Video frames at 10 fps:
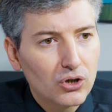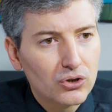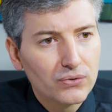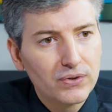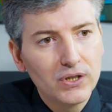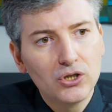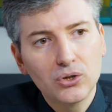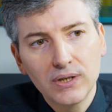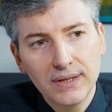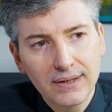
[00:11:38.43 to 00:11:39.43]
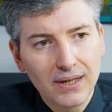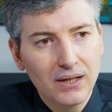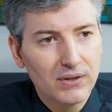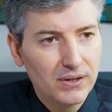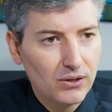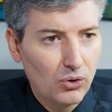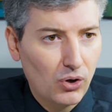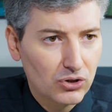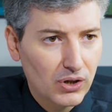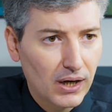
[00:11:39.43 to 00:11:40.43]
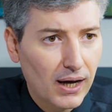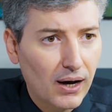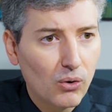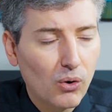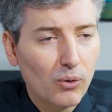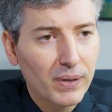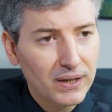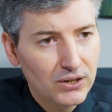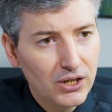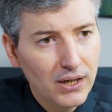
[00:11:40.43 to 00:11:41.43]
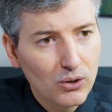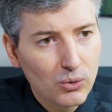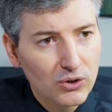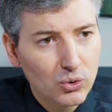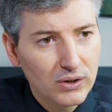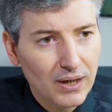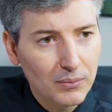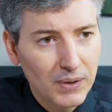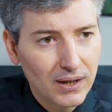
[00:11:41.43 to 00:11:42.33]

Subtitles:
good results soon. Did you like our video? Subscribe to our